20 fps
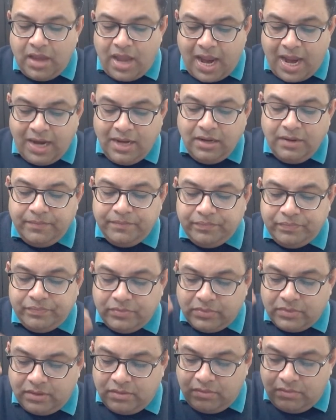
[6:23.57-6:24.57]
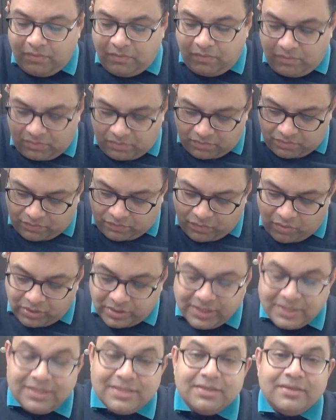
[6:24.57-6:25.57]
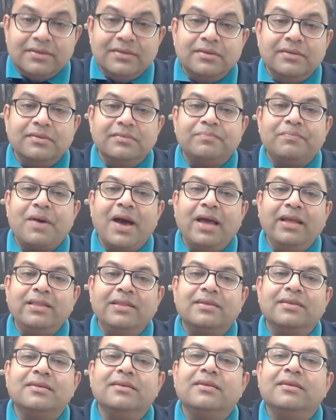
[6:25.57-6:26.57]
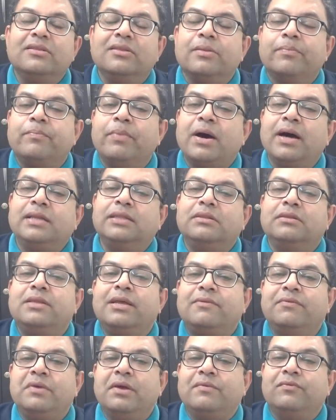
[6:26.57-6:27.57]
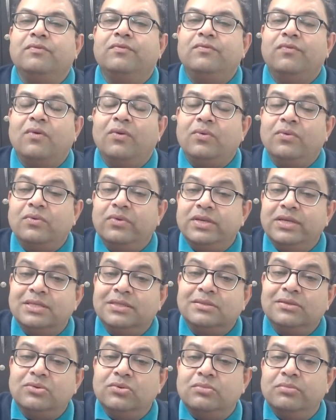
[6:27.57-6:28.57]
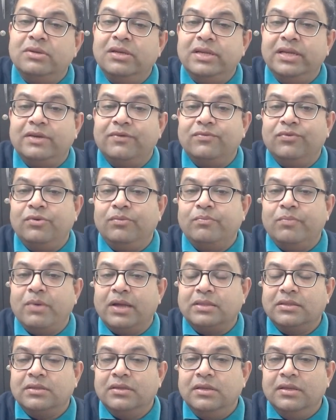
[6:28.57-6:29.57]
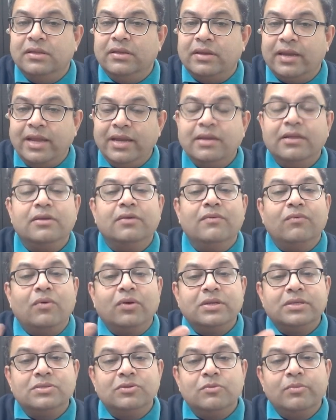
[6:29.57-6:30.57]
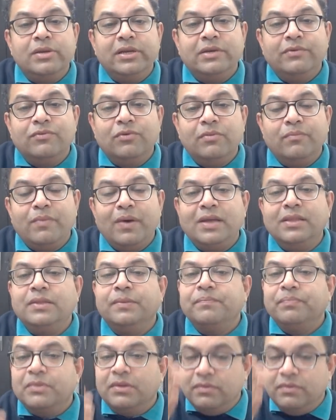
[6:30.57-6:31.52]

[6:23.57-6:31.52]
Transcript: And what is the path? The path that we have to follow is the Noble Eightfold Path, right? What is Noble Eightfold Path?